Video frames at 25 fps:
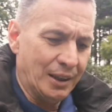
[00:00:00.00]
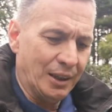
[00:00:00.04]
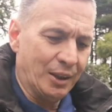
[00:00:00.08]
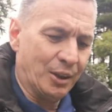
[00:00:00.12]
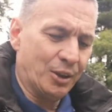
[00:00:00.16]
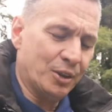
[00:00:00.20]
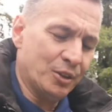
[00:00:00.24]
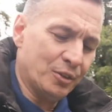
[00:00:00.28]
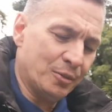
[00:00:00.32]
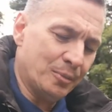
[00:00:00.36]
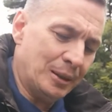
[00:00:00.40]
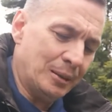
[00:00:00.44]

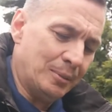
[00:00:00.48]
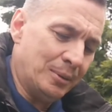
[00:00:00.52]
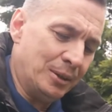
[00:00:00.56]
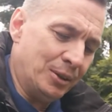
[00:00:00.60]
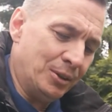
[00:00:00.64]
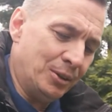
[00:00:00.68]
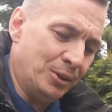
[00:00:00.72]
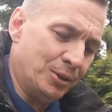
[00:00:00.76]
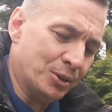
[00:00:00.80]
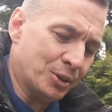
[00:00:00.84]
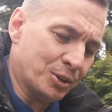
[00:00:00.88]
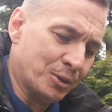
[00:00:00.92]
could have maybe
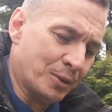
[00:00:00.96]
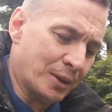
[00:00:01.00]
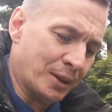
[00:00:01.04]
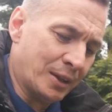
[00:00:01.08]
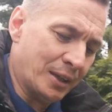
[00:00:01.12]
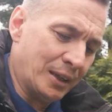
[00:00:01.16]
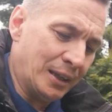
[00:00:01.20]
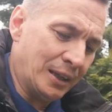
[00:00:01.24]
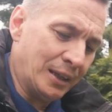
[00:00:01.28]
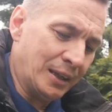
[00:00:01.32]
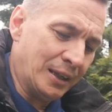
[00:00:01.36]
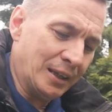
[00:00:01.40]
used
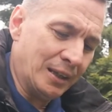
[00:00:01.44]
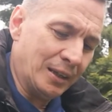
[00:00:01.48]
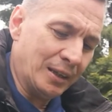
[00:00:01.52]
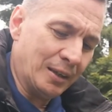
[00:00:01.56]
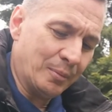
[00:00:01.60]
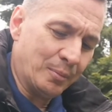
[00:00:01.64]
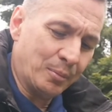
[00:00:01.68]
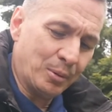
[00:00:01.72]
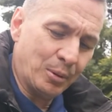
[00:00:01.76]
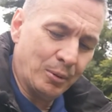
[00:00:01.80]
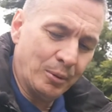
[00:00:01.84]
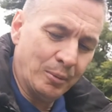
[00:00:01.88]

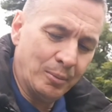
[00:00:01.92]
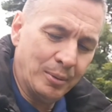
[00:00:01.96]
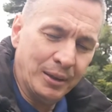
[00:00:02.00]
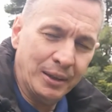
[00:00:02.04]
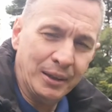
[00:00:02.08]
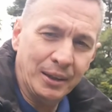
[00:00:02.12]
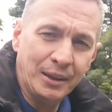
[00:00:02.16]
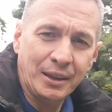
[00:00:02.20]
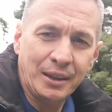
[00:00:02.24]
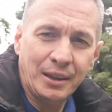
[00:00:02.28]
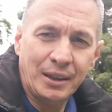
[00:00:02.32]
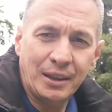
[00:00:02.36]

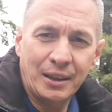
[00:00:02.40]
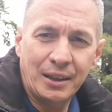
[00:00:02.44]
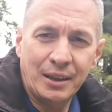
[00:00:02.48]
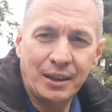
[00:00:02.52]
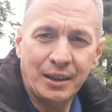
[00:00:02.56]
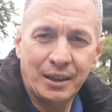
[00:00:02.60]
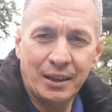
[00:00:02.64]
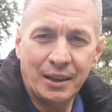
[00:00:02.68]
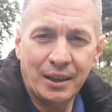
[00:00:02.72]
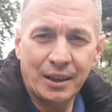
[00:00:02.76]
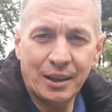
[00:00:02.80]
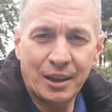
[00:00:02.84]
probably
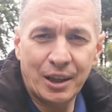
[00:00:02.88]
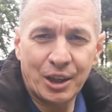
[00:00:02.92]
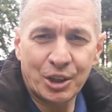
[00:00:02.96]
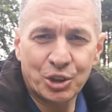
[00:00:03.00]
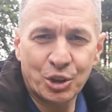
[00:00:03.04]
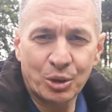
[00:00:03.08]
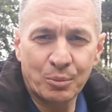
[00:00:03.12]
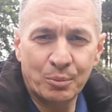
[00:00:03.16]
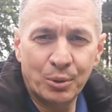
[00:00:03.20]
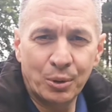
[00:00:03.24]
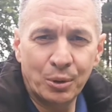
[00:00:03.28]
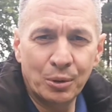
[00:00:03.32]
a
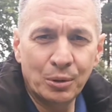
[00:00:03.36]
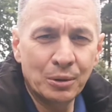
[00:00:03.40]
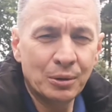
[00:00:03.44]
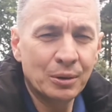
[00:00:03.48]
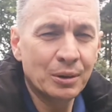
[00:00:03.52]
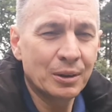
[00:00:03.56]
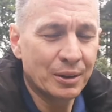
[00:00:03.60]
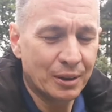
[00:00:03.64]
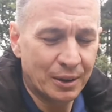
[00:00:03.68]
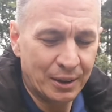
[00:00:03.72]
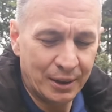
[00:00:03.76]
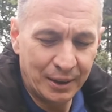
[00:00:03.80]
larger bowl,
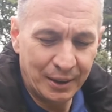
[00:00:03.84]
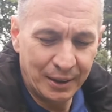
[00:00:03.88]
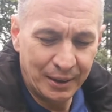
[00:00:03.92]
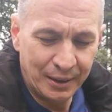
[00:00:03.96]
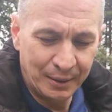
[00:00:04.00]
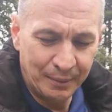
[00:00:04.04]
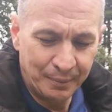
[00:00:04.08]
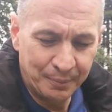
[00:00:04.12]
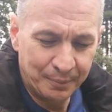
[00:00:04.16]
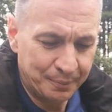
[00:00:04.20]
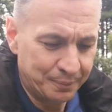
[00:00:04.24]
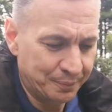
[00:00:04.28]

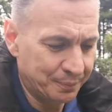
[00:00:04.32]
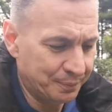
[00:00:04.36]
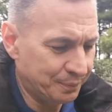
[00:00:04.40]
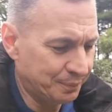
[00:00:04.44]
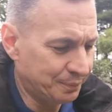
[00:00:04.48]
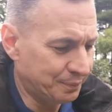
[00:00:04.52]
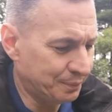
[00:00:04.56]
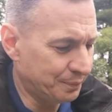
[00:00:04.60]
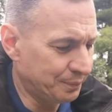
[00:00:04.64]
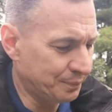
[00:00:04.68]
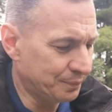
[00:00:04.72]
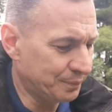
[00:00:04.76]
but
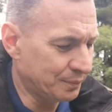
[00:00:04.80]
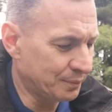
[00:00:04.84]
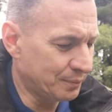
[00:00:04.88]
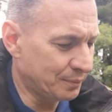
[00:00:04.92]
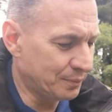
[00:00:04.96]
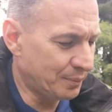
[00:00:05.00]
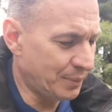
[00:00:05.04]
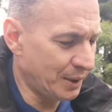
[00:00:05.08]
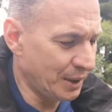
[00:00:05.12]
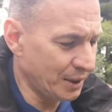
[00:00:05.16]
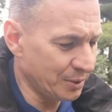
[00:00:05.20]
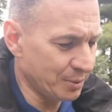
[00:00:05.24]

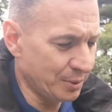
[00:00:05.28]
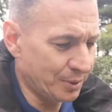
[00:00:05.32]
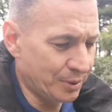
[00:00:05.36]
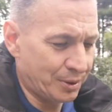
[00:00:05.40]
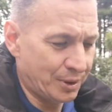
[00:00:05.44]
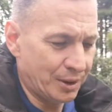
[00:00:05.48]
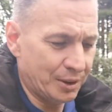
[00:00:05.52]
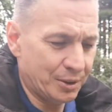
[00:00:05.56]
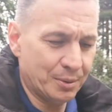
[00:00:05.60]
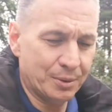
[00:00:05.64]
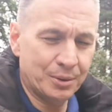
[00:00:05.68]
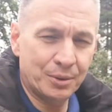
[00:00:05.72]
this
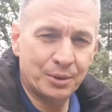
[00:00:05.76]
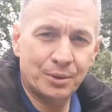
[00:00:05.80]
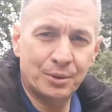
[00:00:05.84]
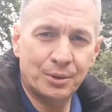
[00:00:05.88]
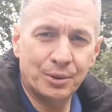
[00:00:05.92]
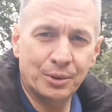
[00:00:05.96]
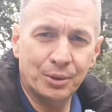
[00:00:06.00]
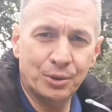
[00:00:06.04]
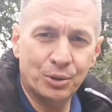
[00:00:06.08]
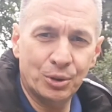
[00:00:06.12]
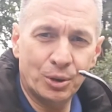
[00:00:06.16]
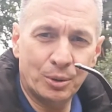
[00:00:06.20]
one's
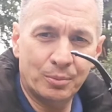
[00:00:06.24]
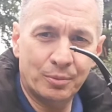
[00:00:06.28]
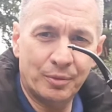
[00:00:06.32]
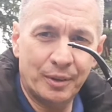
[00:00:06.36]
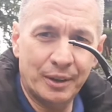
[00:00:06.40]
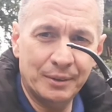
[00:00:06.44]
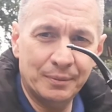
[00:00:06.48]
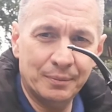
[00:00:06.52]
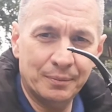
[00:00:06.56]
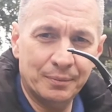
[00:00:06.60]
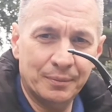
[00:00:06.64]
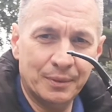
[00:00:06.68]
doing the job
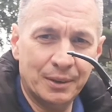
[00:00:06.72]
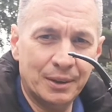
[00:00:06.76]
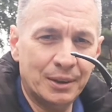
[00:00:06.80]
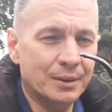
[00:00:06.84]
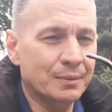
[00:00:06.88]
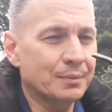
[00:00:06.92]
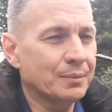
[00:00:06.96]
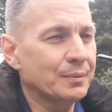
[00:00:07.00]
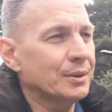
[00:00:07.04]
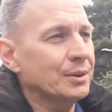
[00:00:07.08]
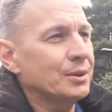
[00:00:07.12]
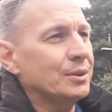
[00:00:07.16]
fine. Yeah,
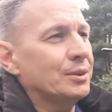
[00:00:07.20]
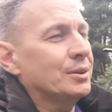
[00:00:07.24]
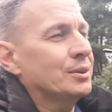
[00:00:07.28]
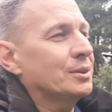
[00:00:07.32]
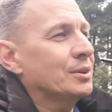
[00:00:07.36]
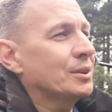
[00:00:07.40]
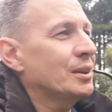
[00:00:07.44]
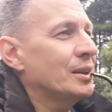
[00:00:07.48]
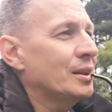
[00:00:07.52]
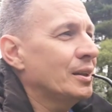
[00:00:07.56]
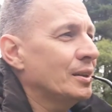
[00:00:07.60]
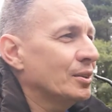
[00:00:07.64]
this
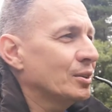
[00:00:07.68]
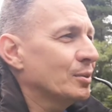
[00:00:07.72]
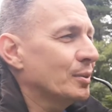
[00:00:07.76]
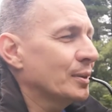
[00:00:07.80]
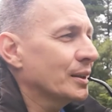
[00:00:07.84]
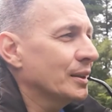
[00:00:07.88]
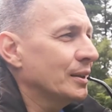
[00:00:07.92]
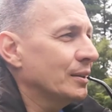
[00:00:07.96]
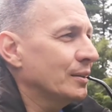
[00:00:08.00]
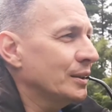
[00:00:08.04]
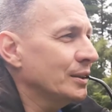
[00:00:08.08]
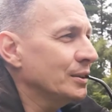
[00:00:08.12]
is it's
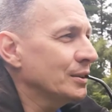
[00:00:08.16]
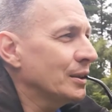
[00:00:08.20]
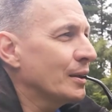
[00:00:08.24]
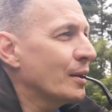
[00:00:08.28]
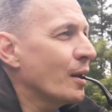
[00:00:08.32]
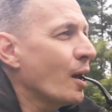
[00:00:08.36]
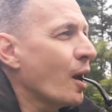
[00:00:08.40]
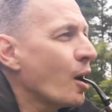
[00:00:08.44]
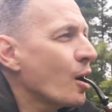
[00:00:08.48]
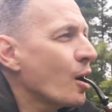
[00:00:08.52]
working out nicely.